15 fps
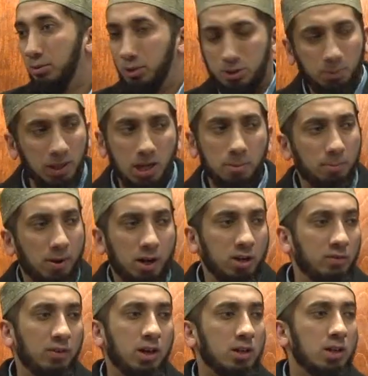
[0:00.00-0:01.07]
It's become part
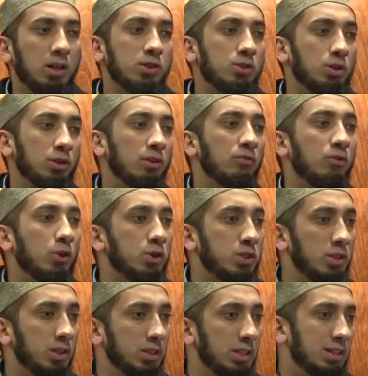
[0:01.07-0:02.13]
of our culture,
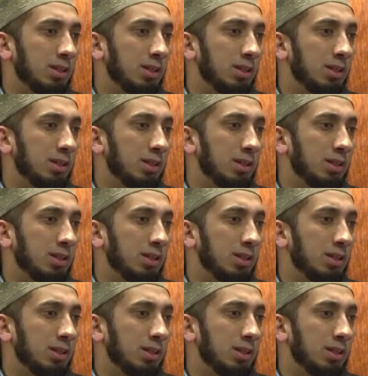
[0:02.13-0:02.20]
unfortunately,